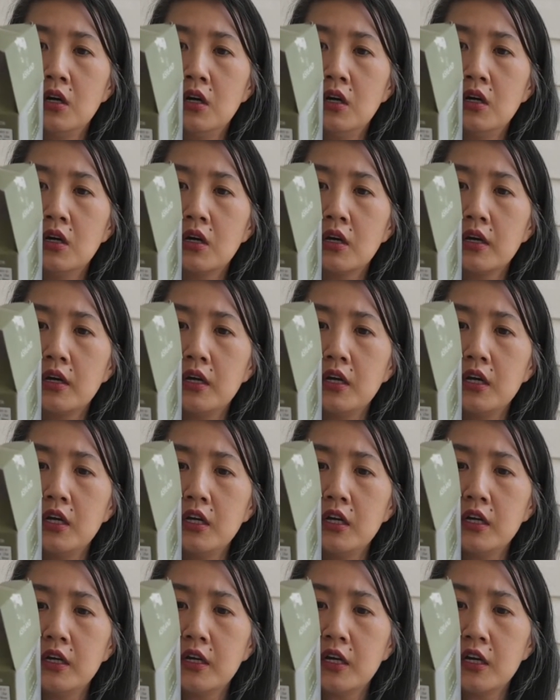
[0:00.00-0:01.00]

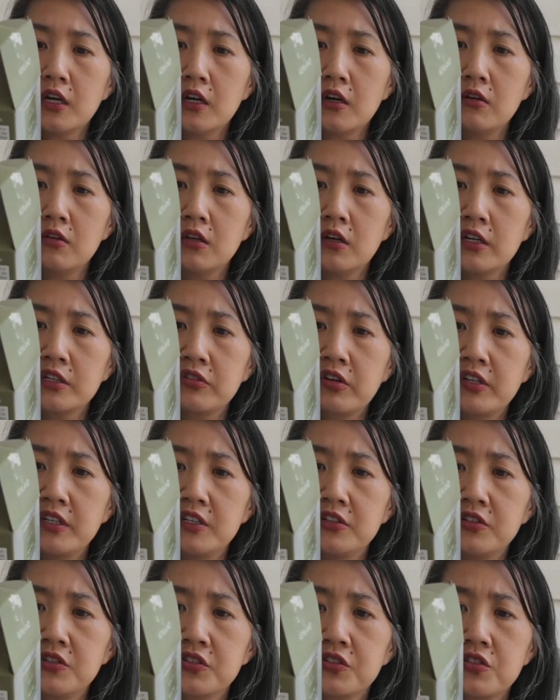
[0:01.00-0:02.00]
Okay, how long do I
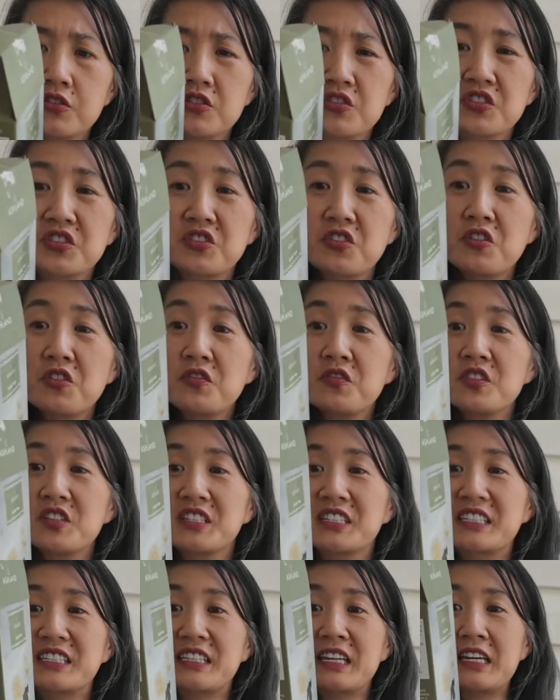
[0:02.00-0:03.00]
need to stir? Stir for
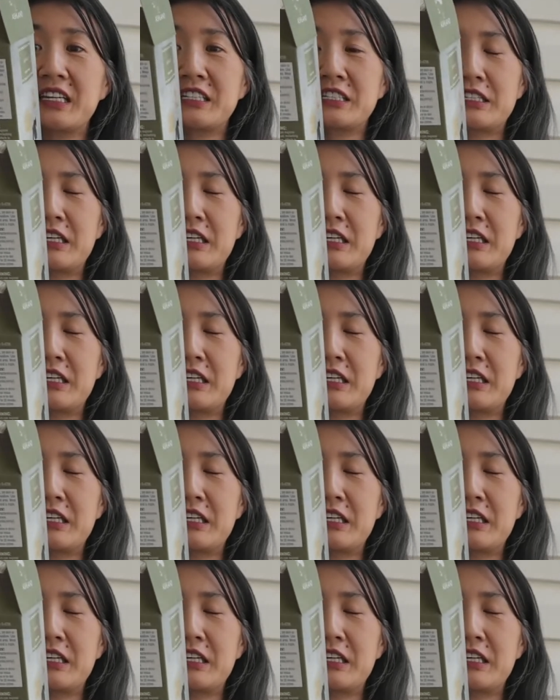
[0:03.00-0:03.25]
6